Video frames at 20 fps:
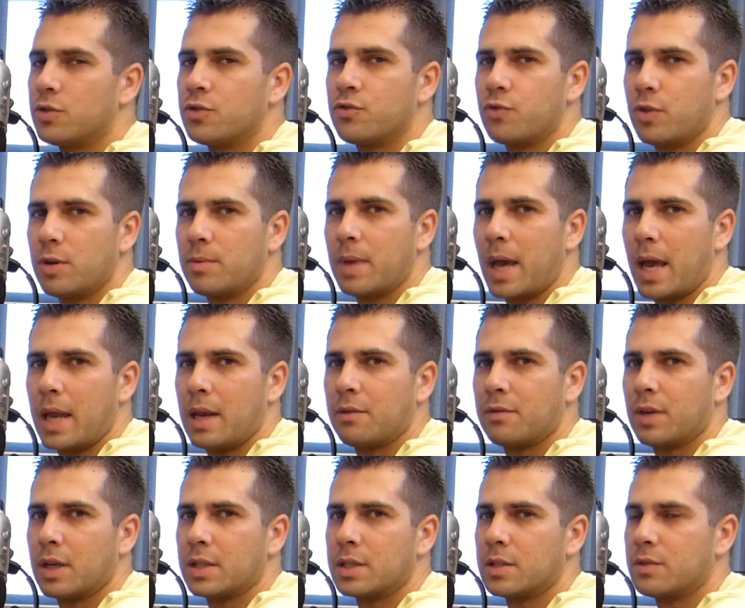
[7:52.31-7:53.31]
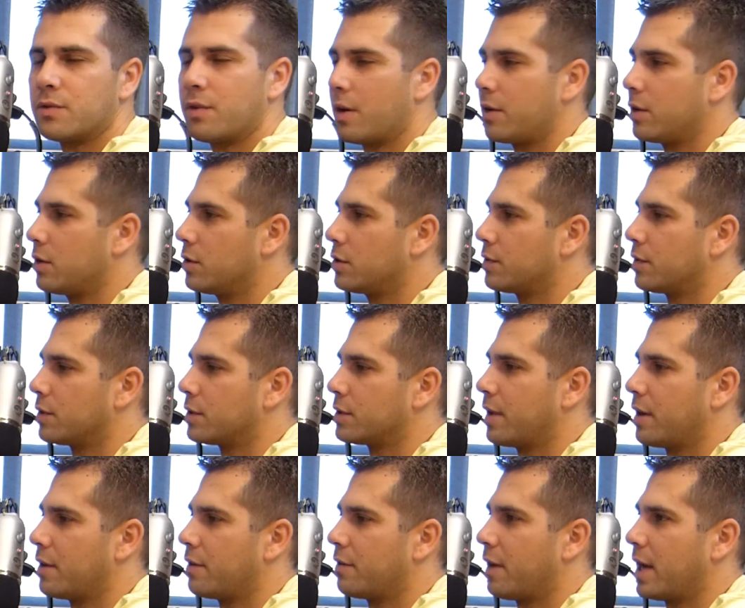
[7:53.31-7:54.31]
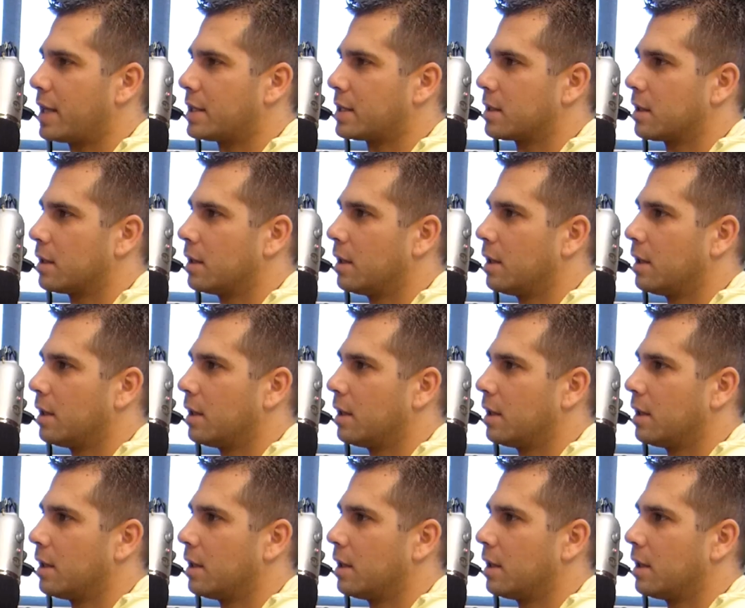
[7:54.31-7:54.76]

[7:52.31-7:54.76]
stream, NFS is very useful. It's very fast